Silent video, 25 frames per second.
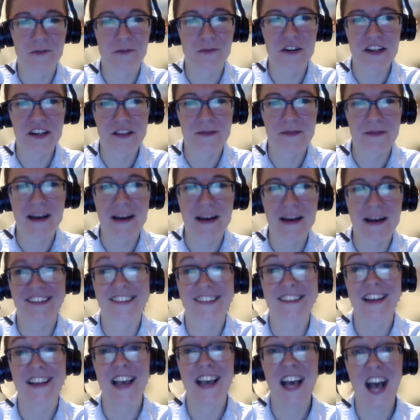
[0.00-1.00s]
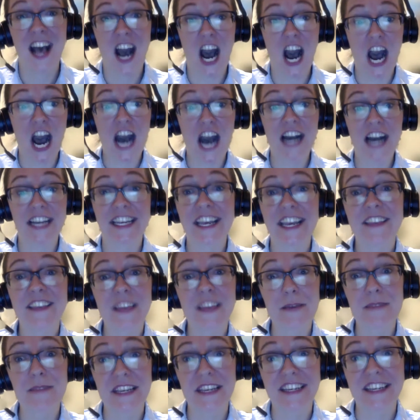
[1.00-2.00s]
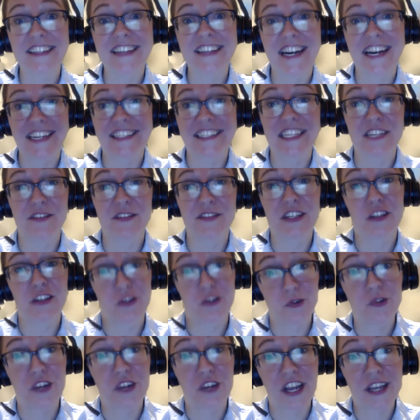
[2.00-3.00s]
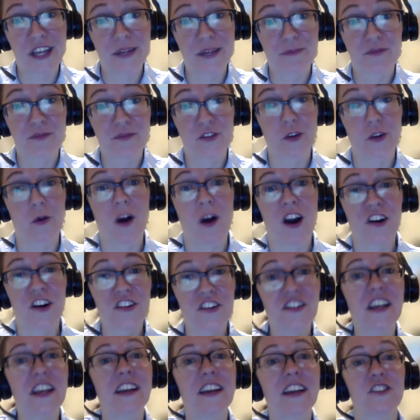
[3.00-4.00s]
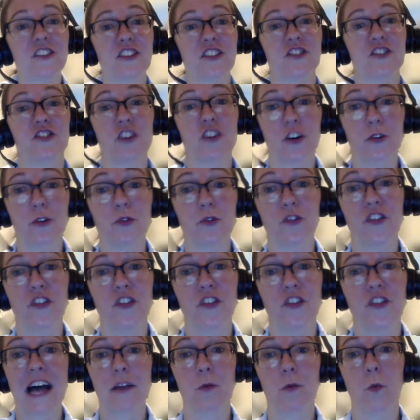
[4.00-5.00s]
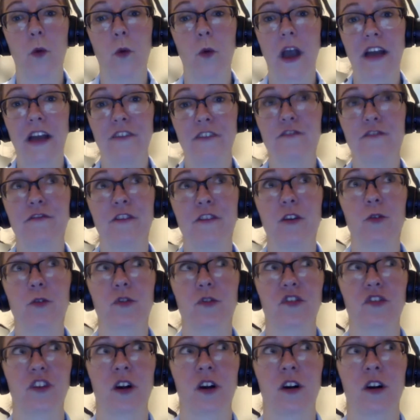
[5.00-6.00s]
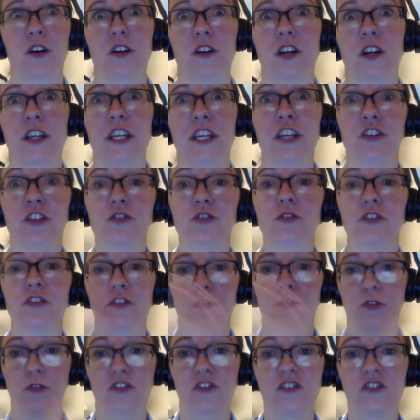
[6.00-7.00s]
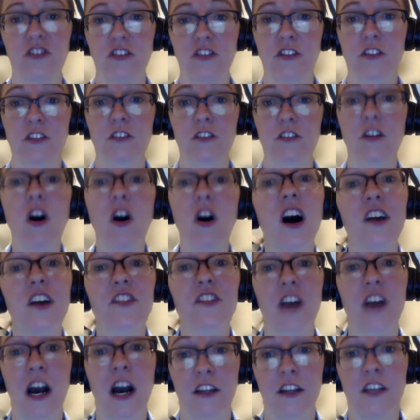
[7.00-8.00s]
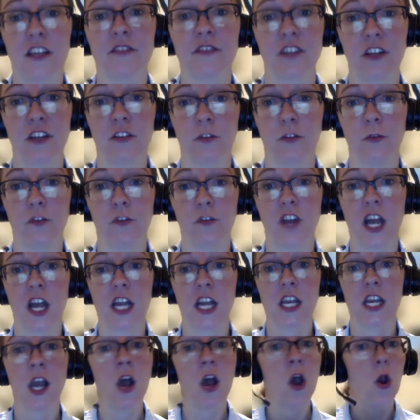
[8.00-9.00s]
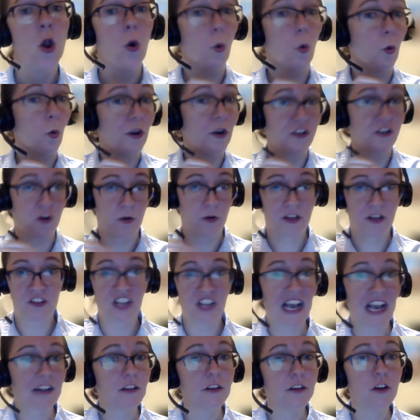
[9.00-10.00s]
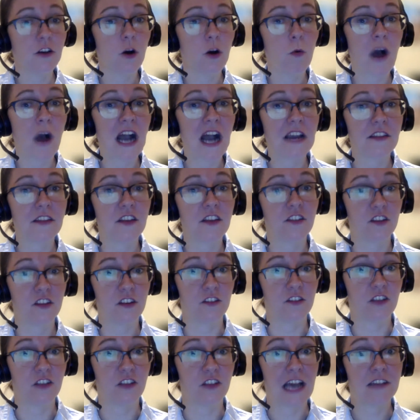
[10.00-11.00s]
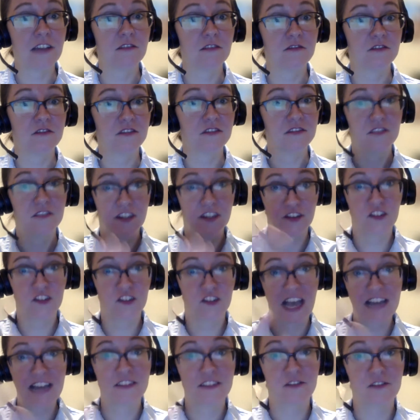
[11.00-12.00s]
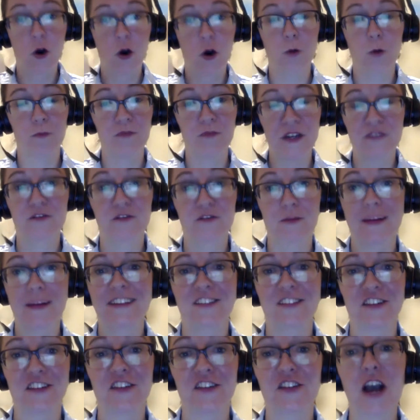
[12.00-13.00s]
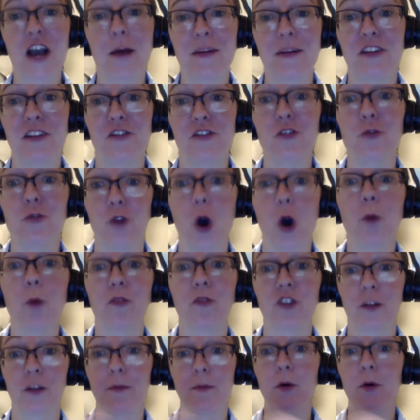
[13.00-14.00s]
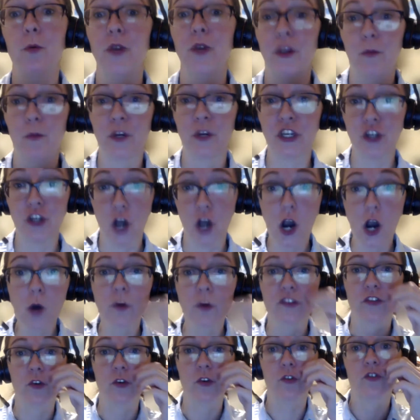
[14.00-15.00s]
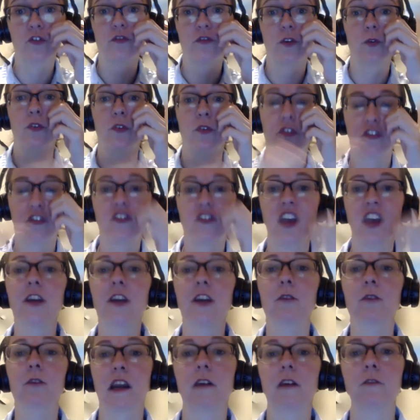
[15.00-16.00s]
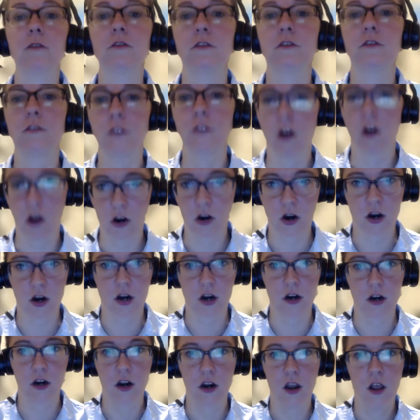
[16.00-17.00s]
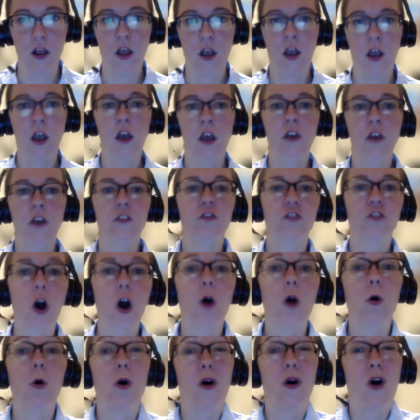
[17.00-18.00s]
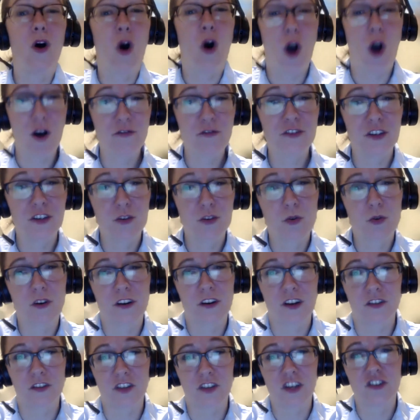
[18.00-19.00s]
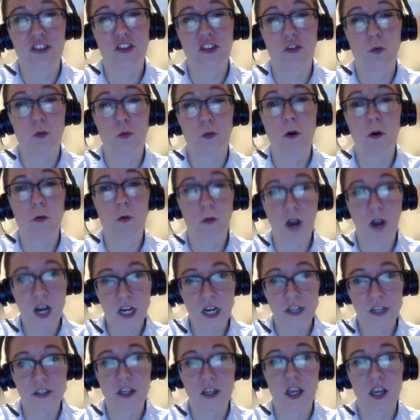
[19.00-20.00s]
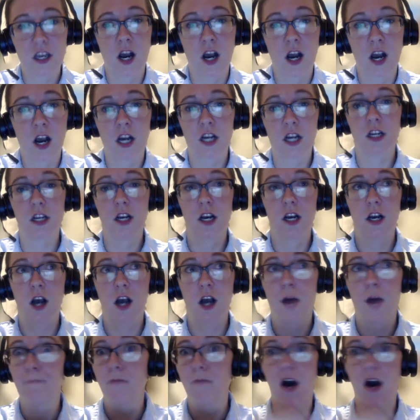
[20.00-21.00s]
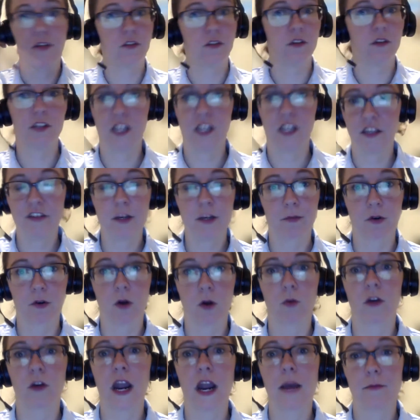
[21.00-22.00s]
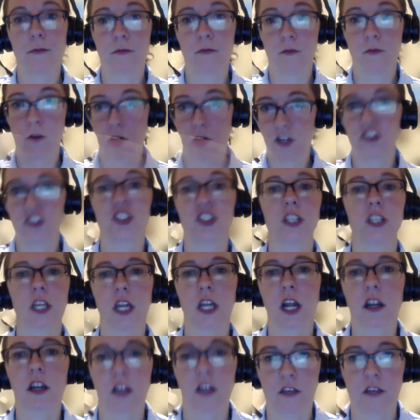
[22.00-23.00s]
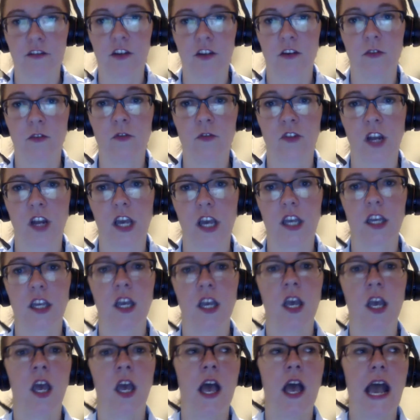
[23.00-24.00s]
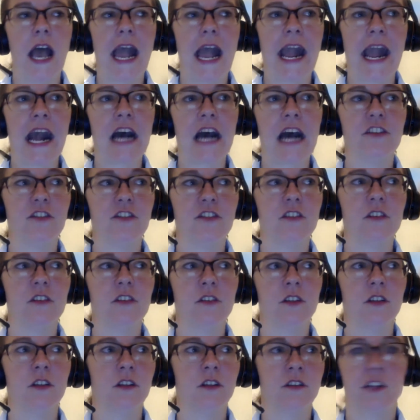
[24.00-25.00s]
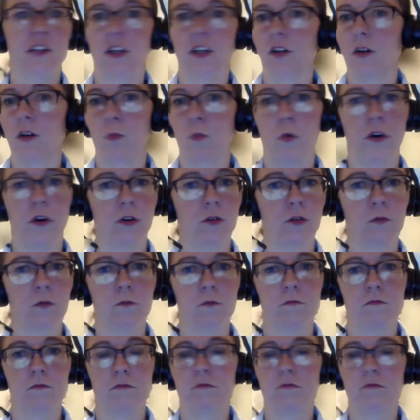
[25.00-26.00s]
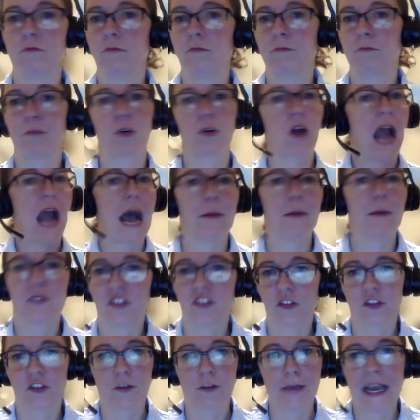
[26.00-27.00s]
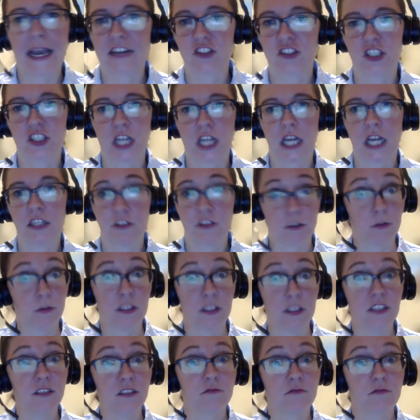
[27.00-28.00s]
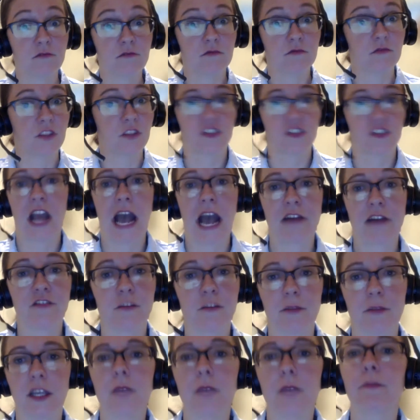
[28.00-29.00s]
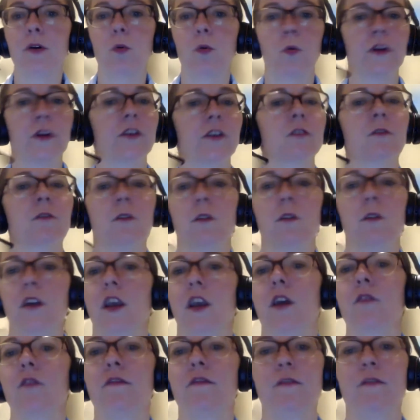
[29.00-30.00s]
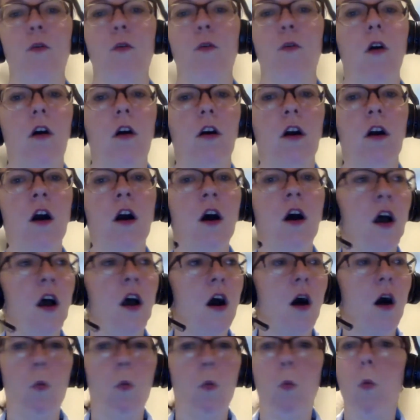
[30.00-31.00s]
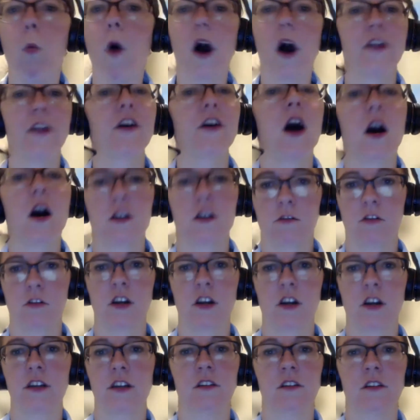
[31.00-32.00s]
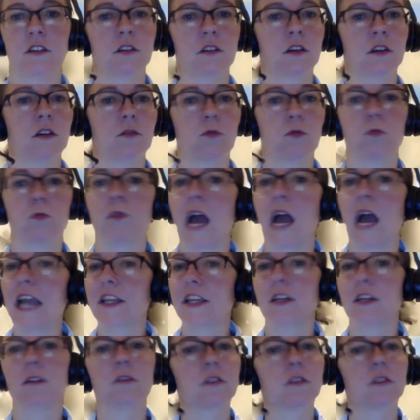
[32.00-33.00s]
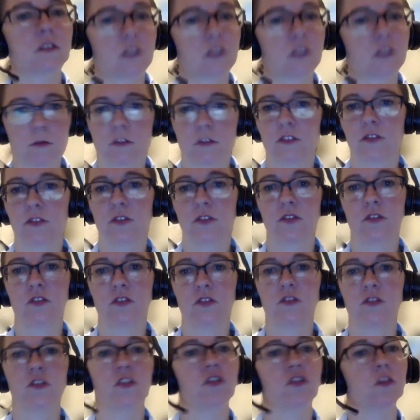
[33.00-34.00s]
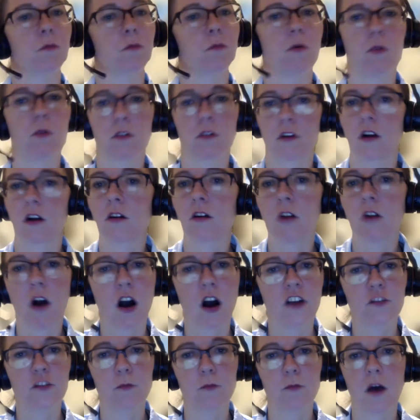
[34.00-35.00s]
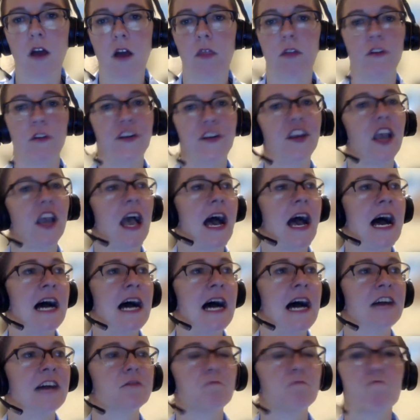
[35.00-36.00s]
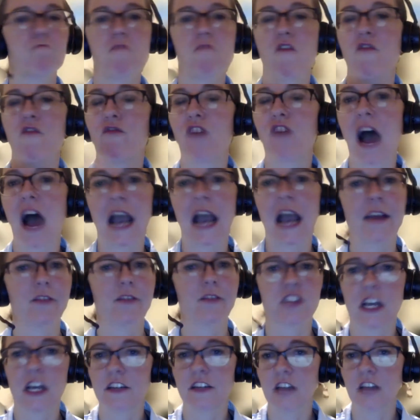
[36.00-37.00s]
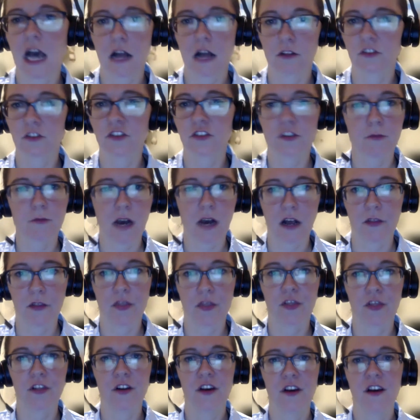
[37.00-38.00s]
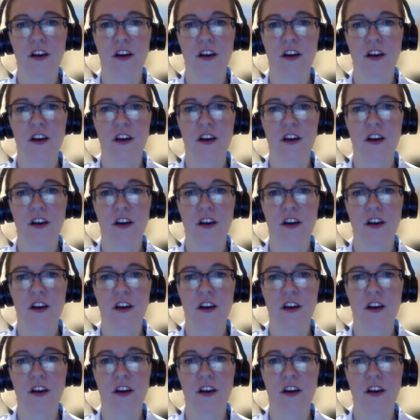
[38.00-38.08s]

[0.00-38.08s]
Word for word: one of the best. Yeah. Uh, get them in on Giving Tuesday. So, our data shows that when folks are introduced to your cause on Giving Tuesday, we don't exactly know why this is yet it's that hope information is coming soon, hopefully, but we, we know is those folks stay around longer. So often organizations will run a, a monthly giving program, launching it on Giving Tuesday. And there we're perhaps there's a match tied to it, doesn't have to be, but we are looking for 100 regular donors to support our cause monthly at five or ten dollars a month